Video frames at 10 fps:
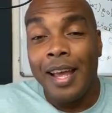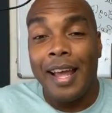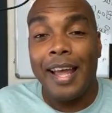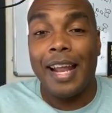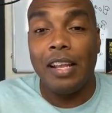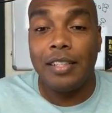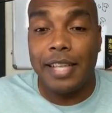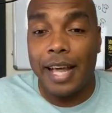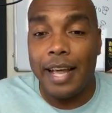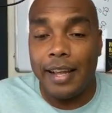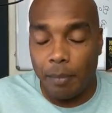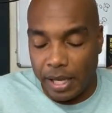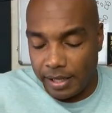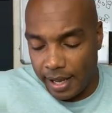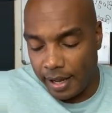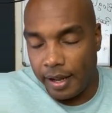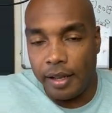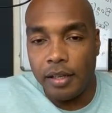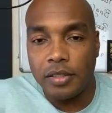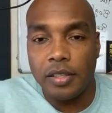and I looked at it, and I'm like, yeah, it
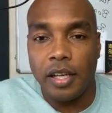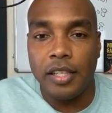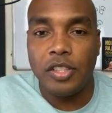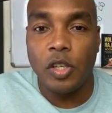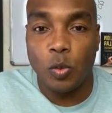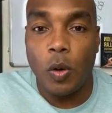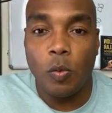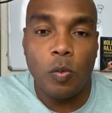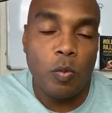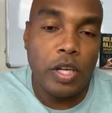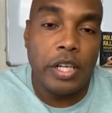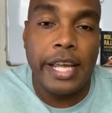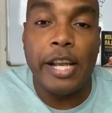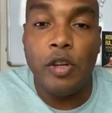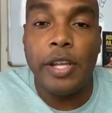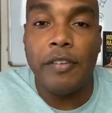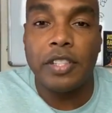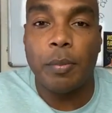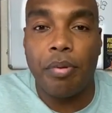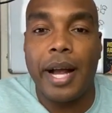looks good. She goes, well, can you give us a
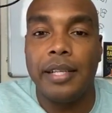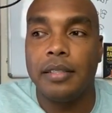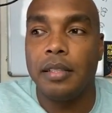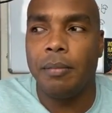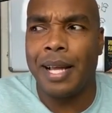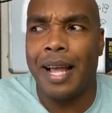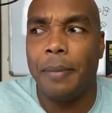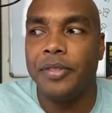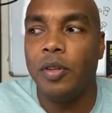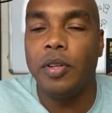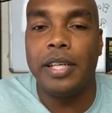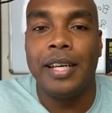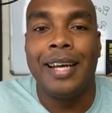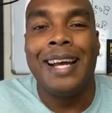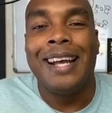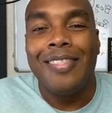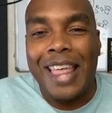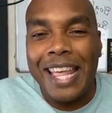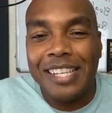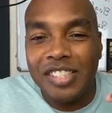price? I'm like, absolutely.
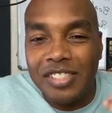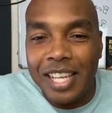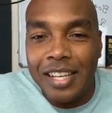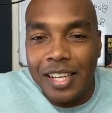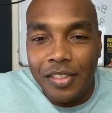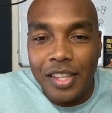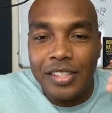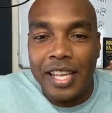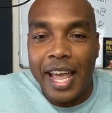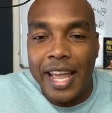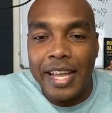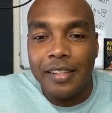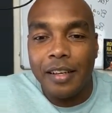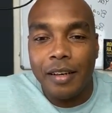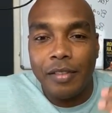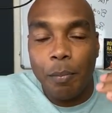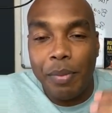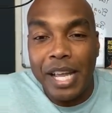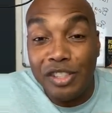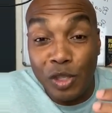They extended the date, the
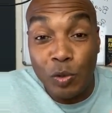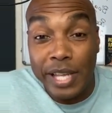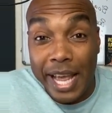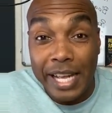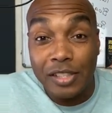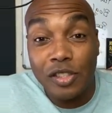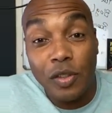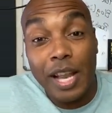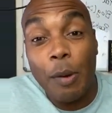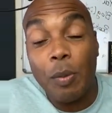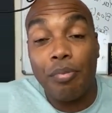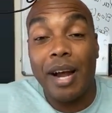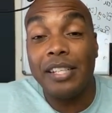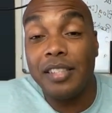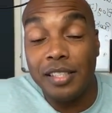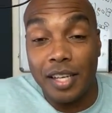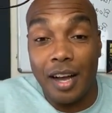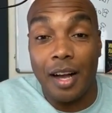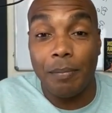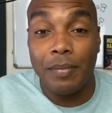bid due date, so that I would price the
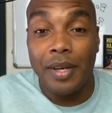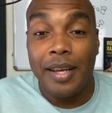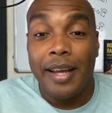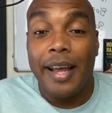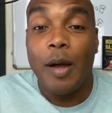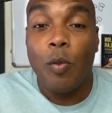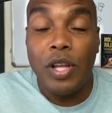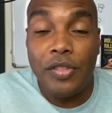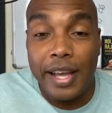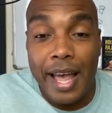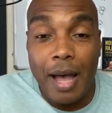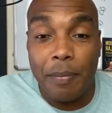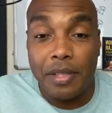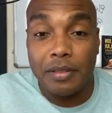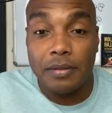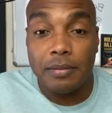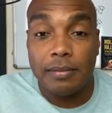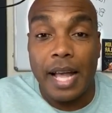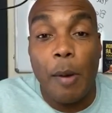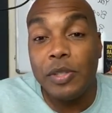job. And what do you think happened?
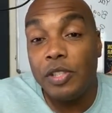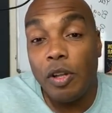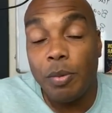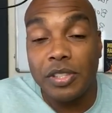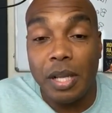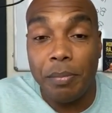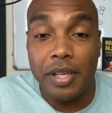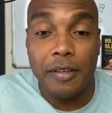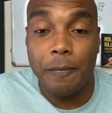I was the only person that bid it.